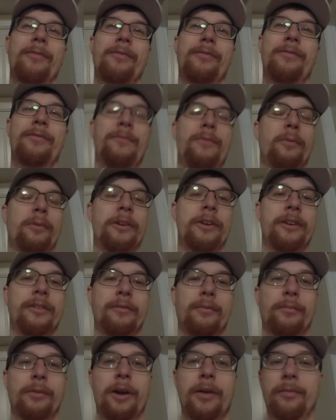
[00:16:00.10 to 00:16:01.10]
40
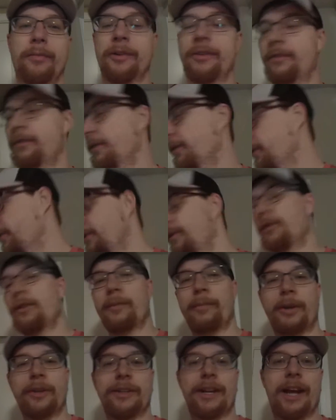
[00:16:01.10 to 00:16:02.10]
of them probably, so
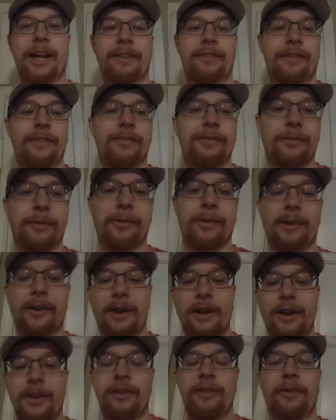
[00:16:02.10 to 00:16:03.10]
still a bunch of hats on the floor.
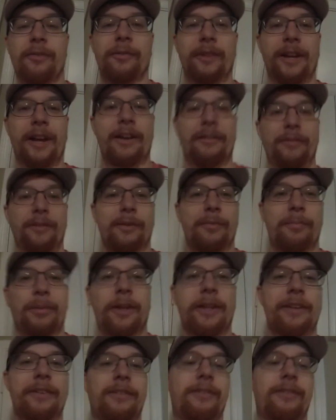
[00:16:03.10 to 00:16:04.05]
Don't really have a place